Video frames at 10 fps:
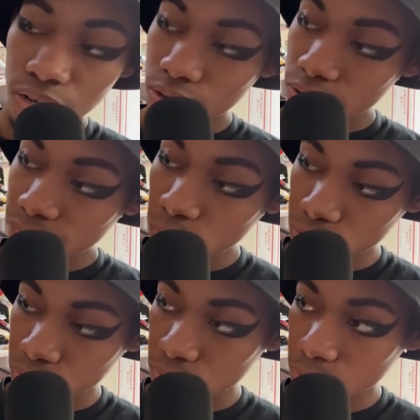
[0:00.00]
for
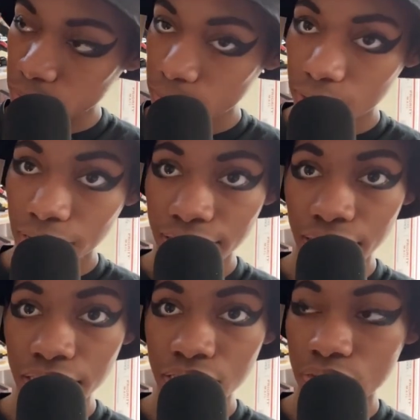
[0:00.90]
the group like
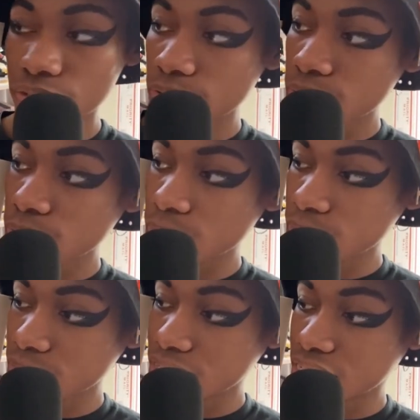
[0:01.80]
it's so
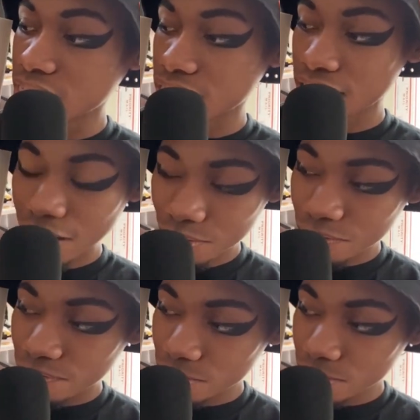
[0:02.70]
just
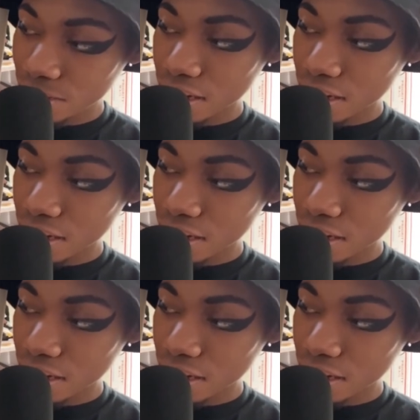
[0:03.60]
colorful